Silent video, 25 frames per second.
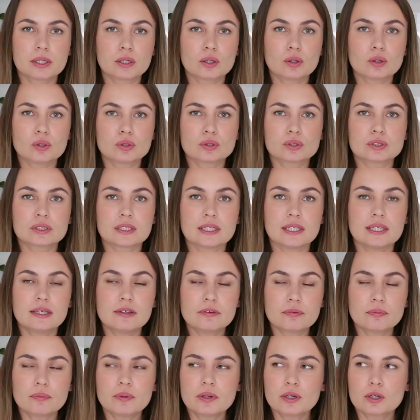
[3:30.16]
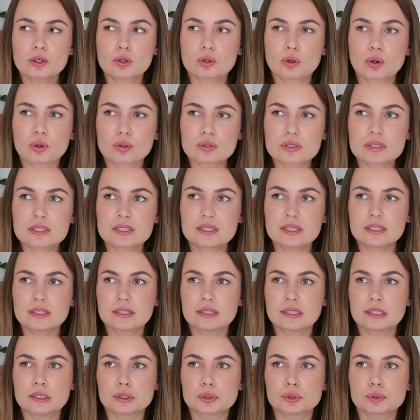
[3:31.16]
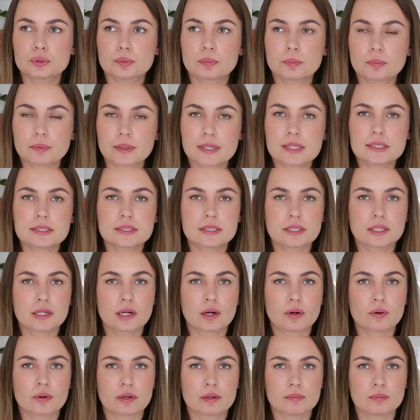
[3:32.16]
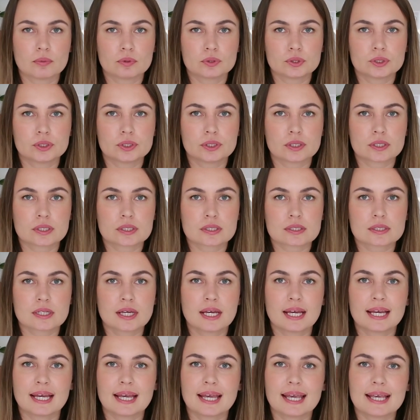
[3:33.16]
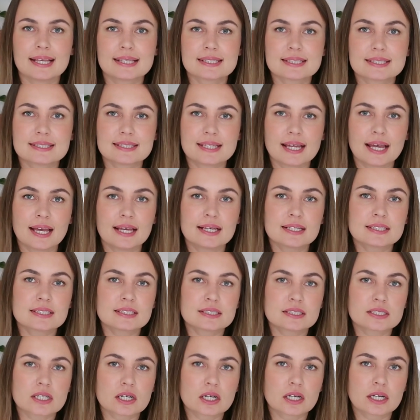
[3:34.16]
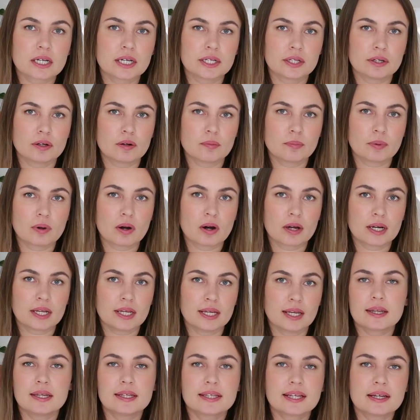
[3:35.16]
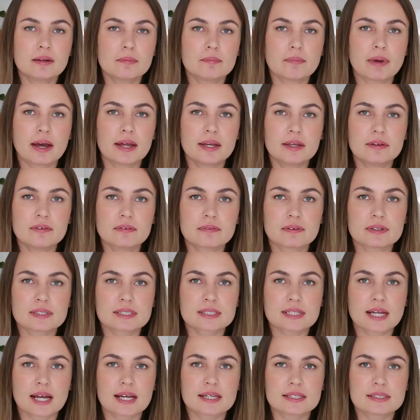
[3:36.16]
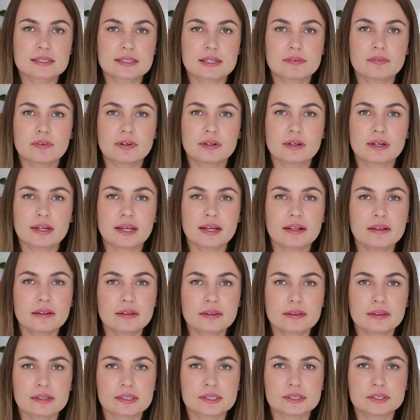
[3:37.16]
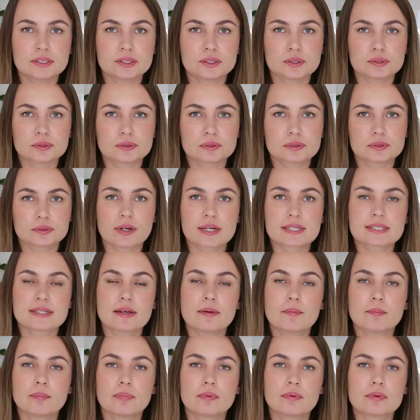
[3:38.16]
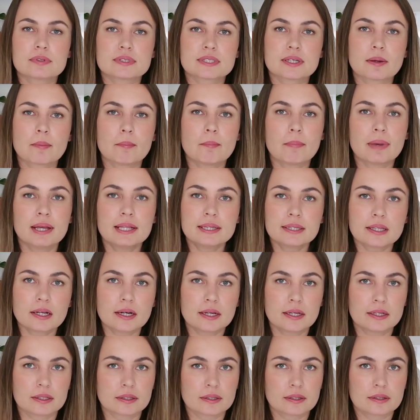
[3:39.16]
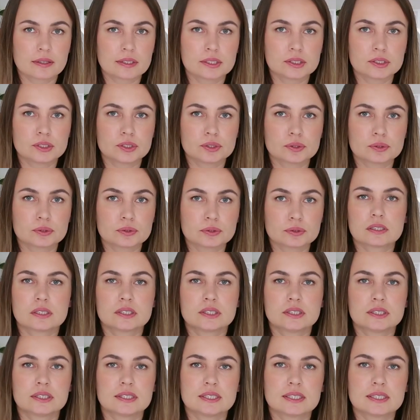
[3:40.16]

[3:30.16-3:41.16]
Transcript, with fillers: because if we are constantly suppressing our emotions, it stays stuck in our body and it can manifest as several health issues. For example, some mental health issues such